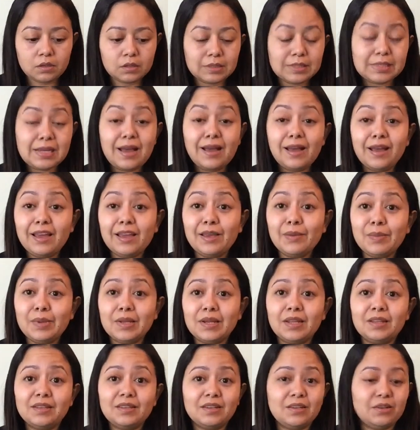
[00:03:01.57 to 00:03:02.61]
time, and
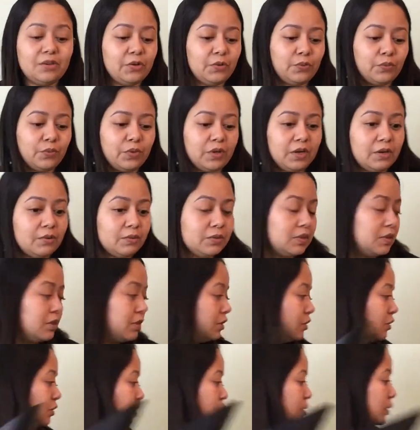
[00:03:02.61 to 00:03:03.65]
I didn't know where I was
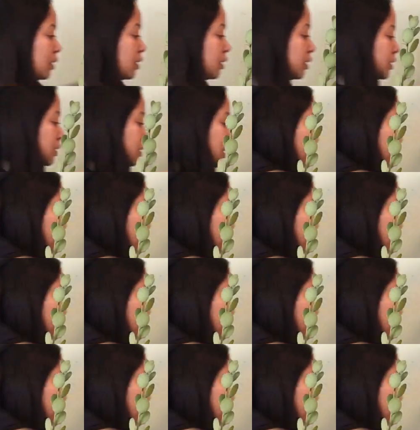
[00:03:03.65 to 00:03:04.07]
gonna do it because